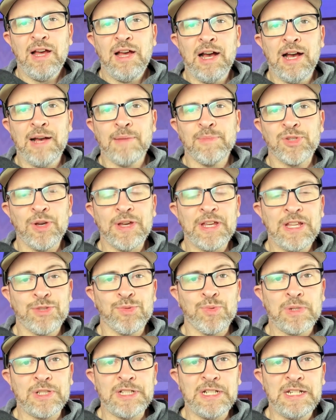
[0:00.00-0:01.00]
So it gets
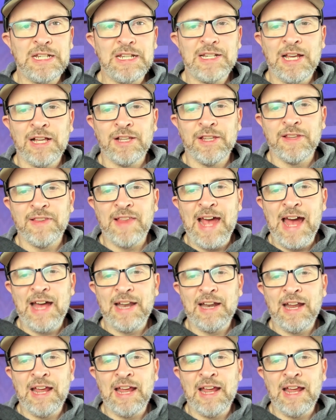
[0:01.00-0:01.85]
really detailed in that.